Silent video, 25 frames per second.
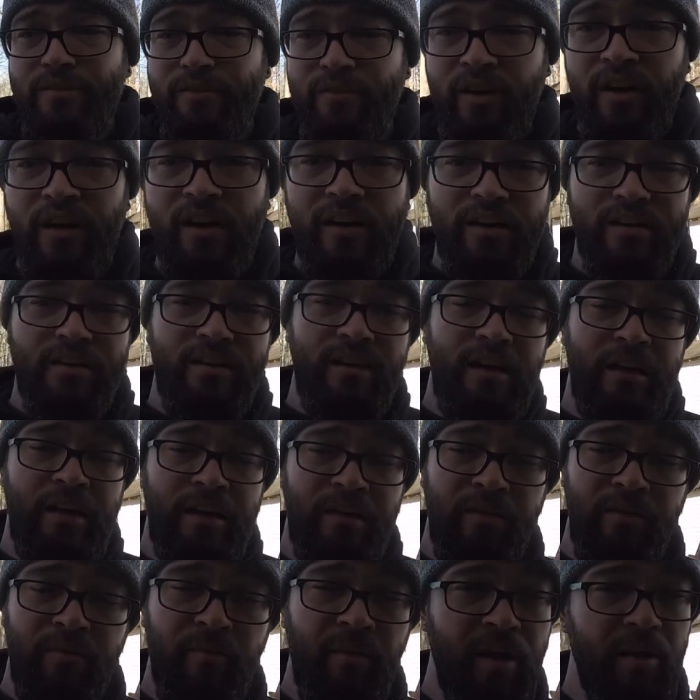not,
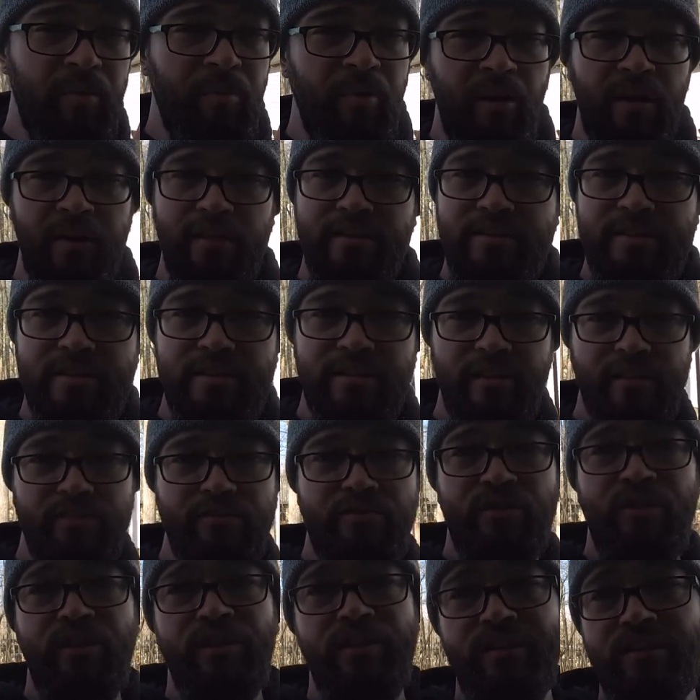my apologies. I'll
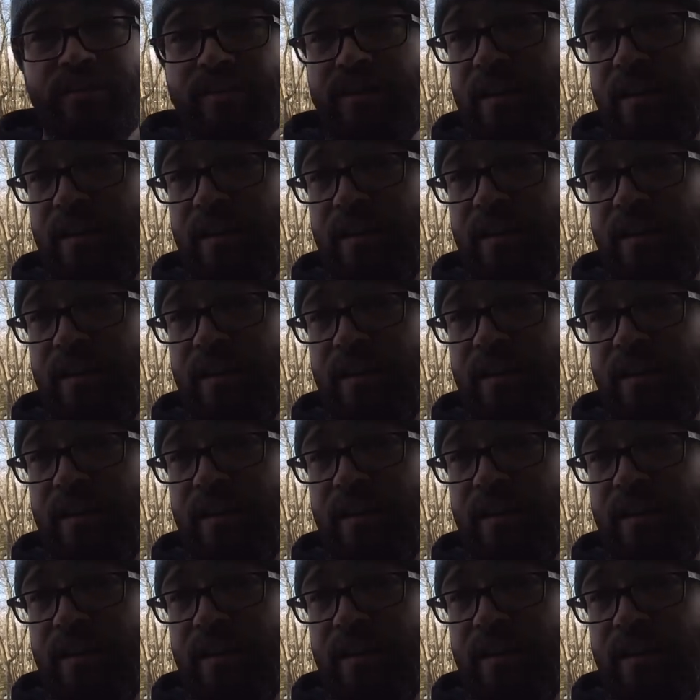try to